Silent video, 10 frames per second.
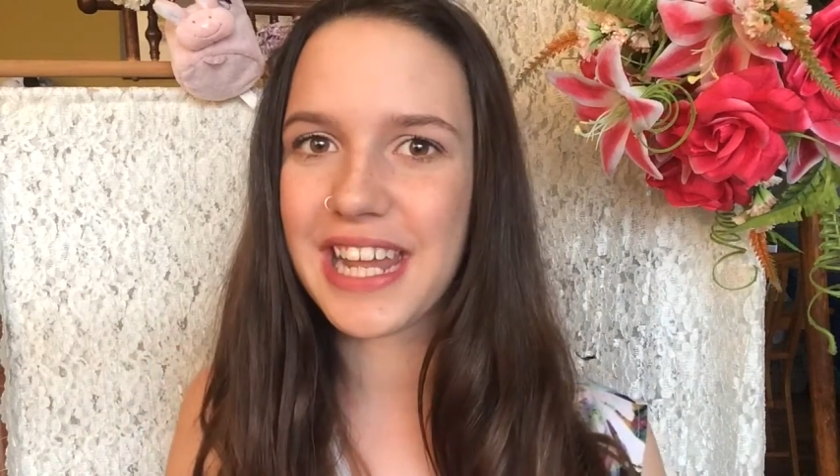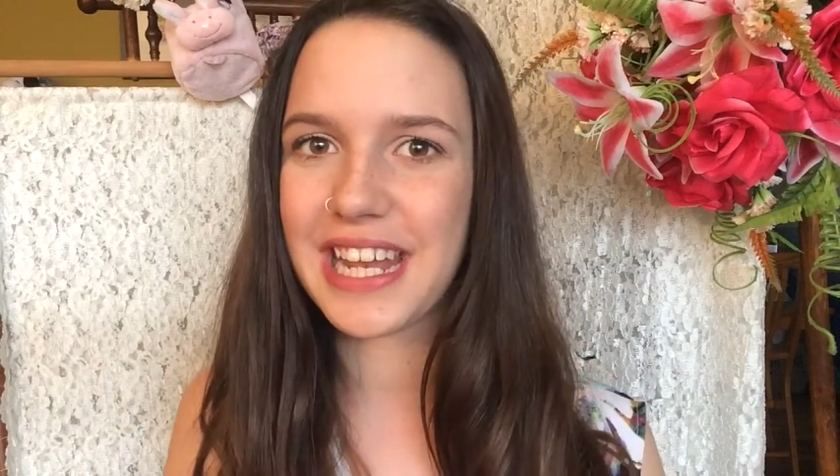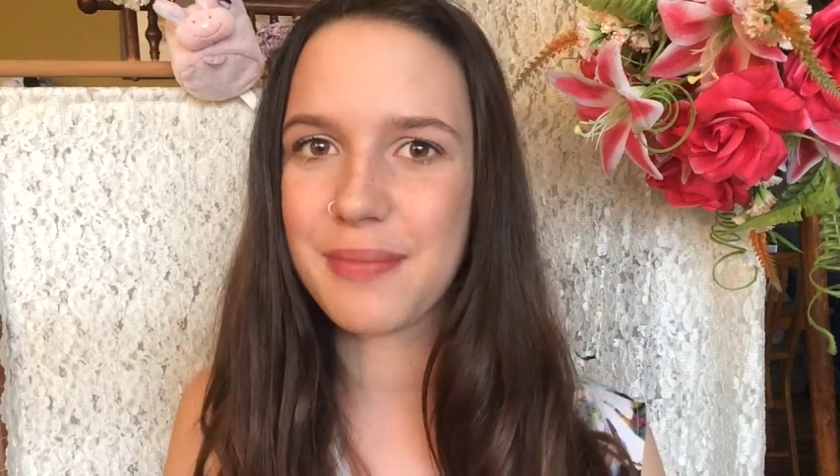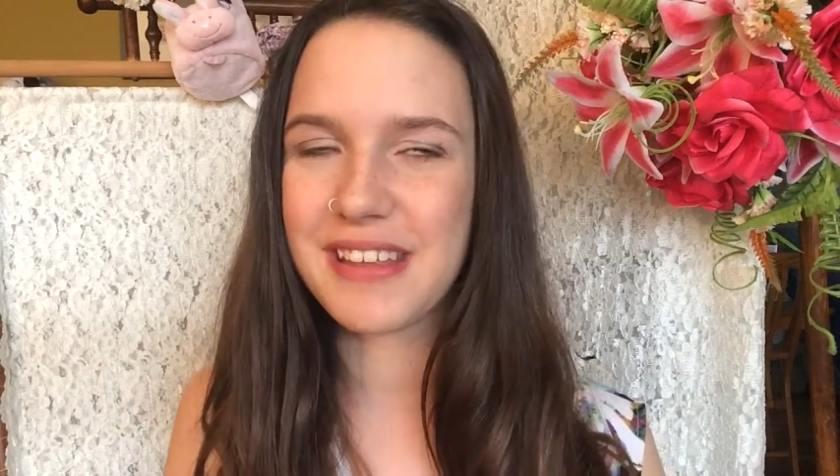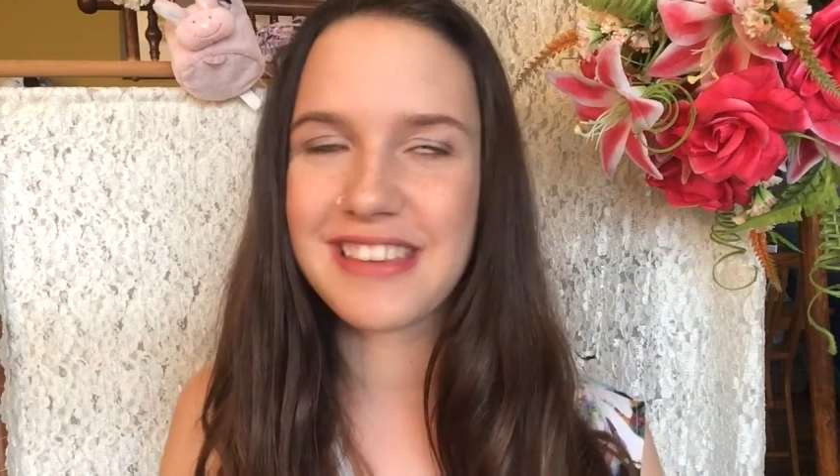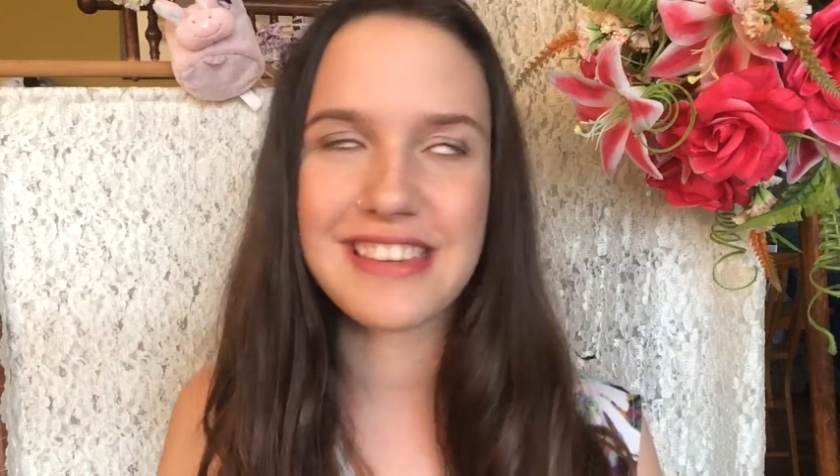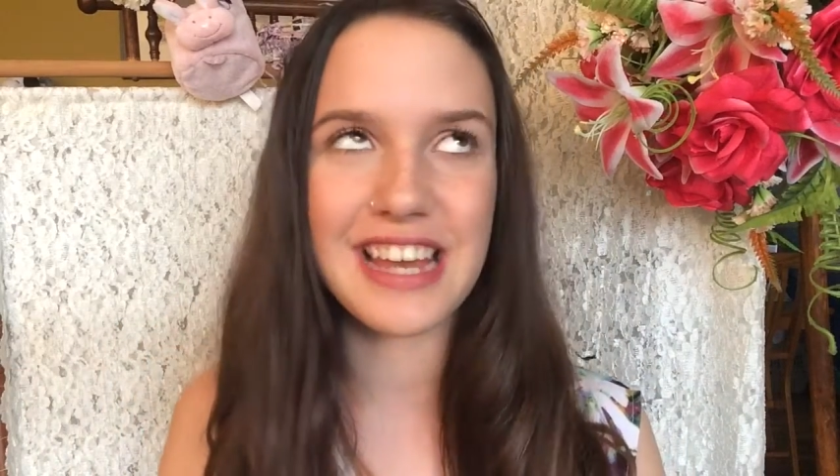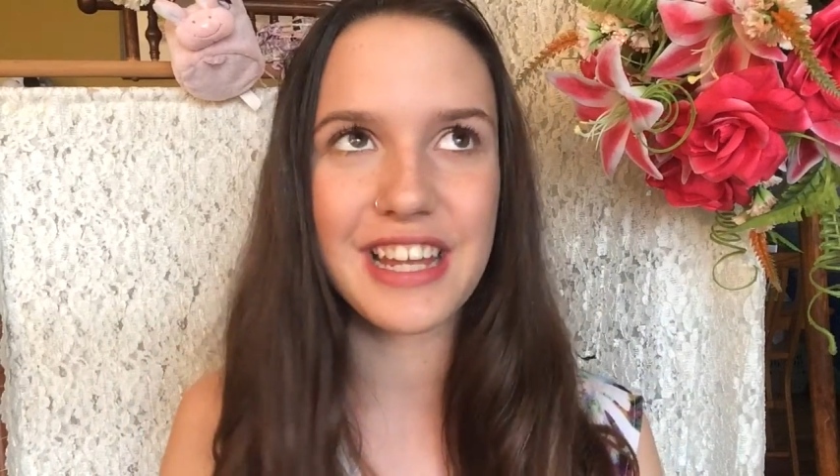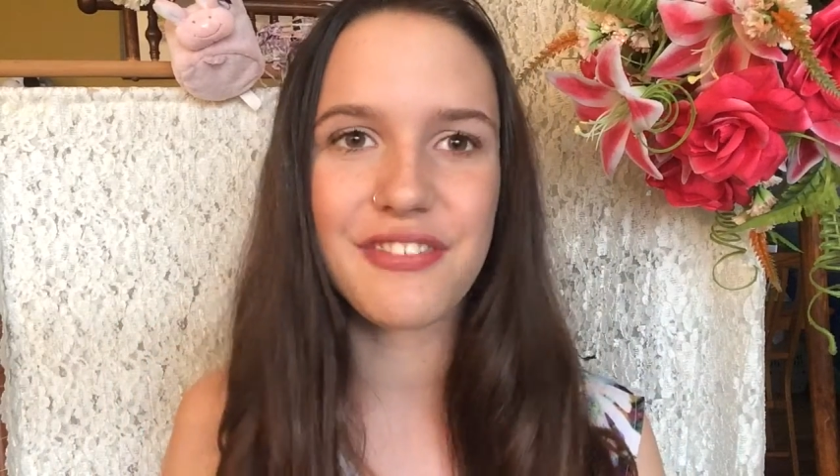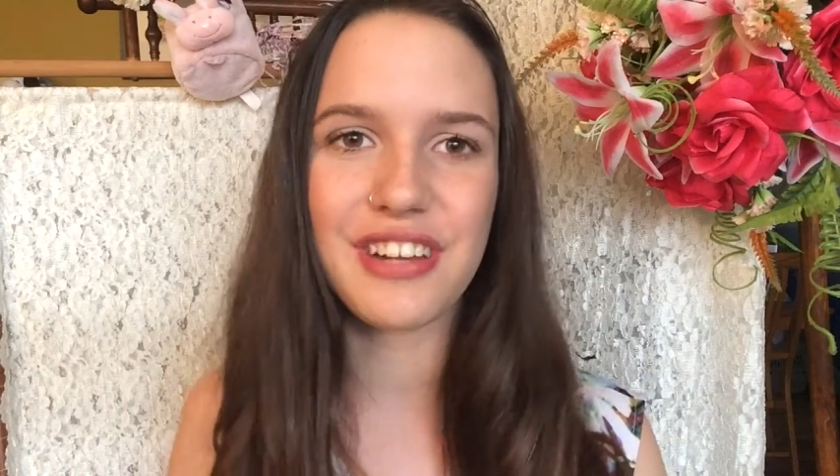and I'm
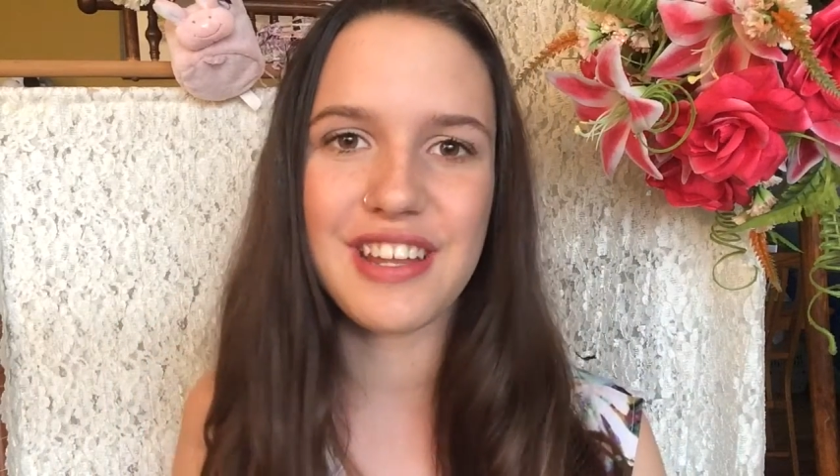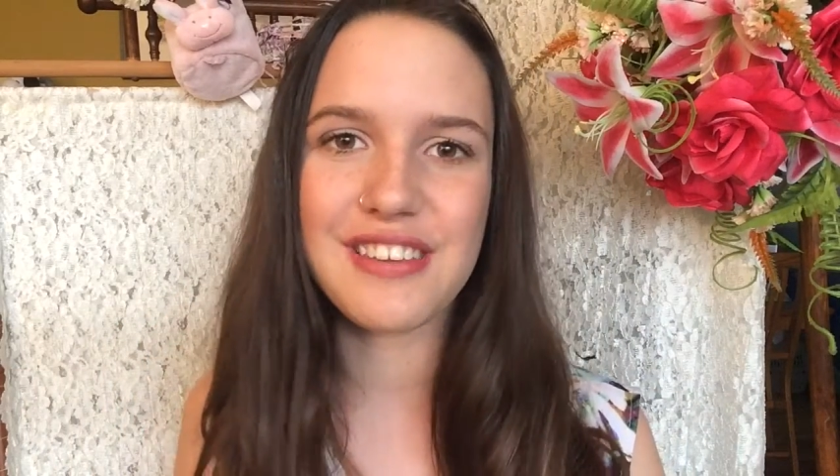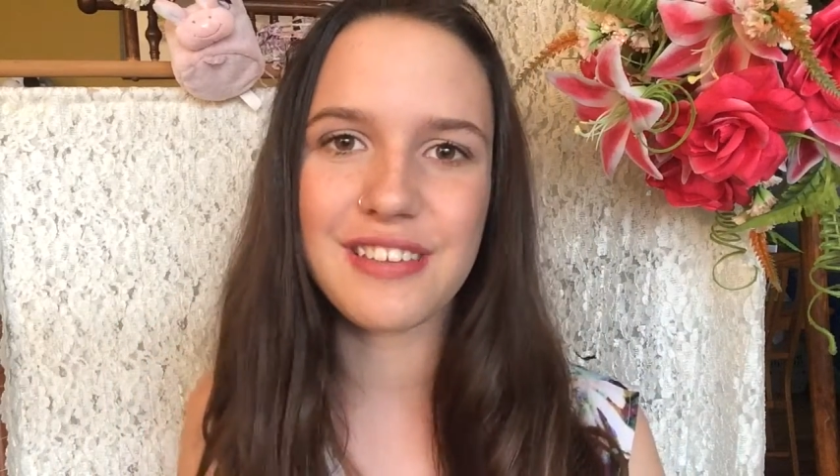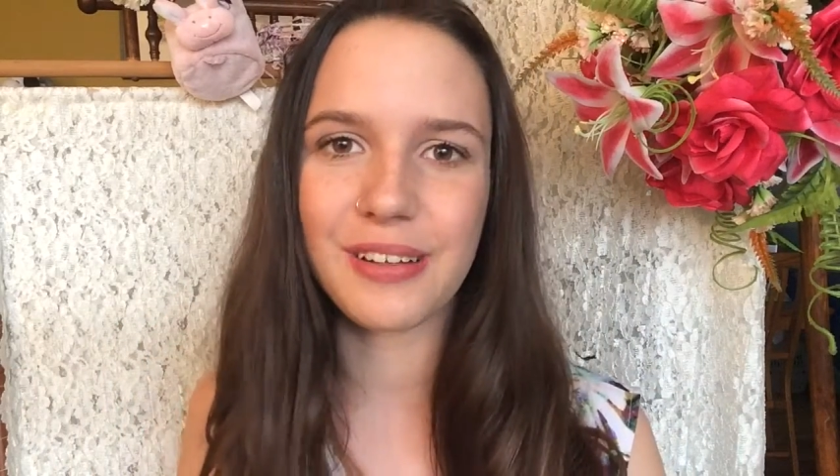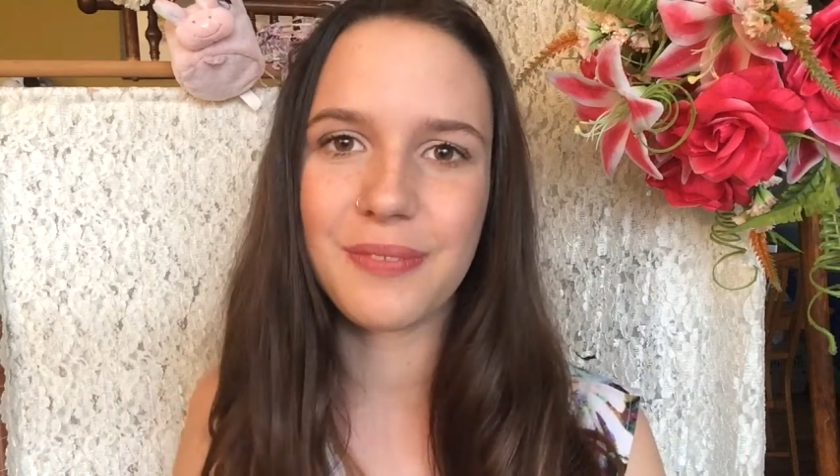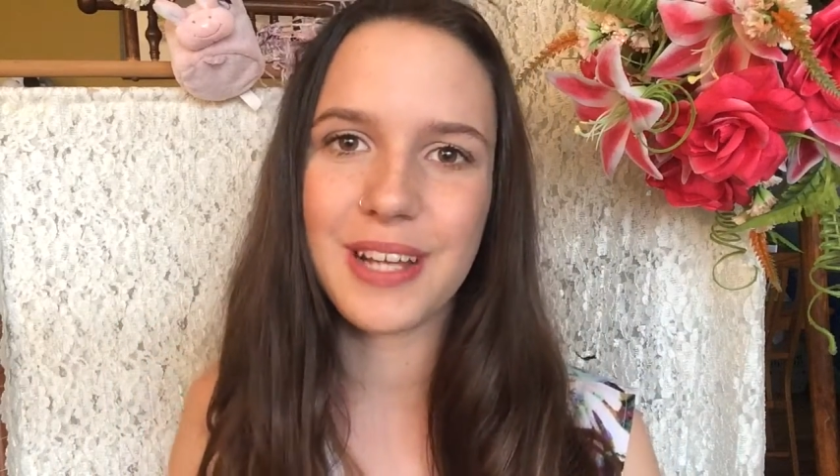excited for Easter